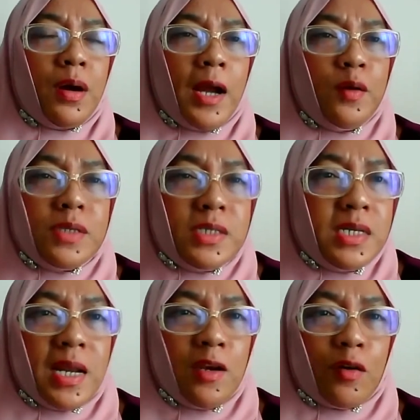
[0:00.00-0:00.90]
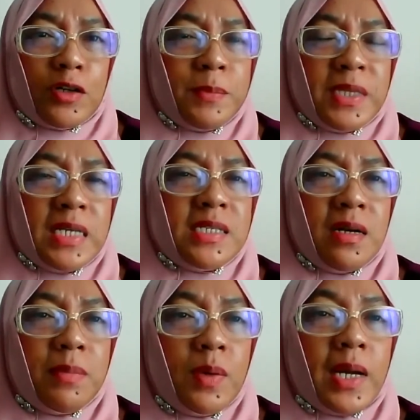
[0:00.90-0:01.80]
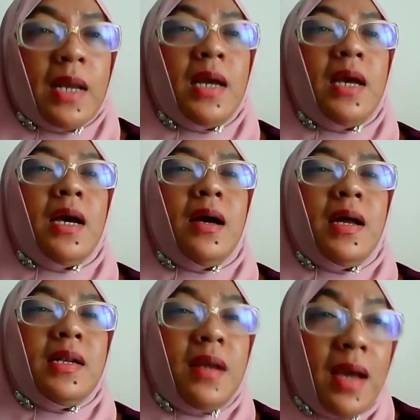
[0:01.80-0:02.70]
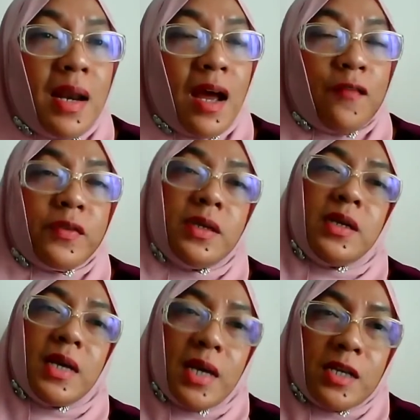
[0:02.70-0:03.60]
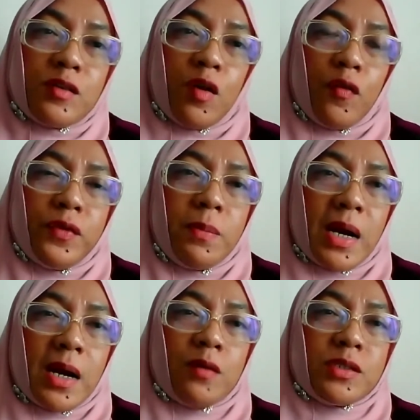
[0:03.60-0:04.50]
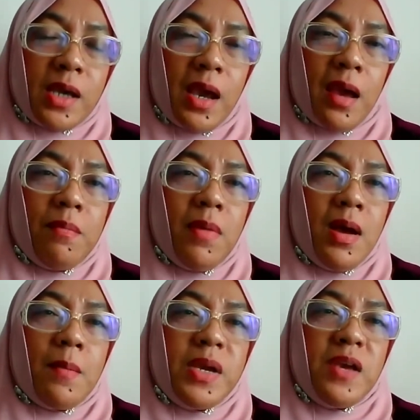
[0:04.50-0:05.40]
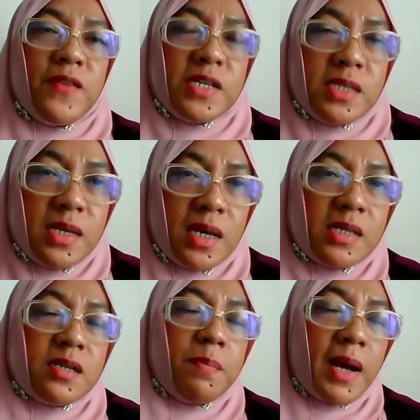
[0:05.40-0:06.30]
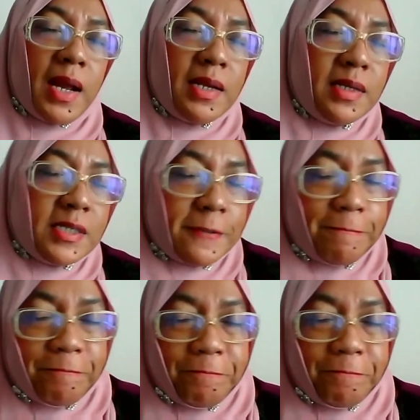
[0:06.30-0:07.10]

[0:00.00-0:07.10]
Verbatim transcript: I don't see that your cosmetic is the number one. Then after the case of the Macau scam being investigated by this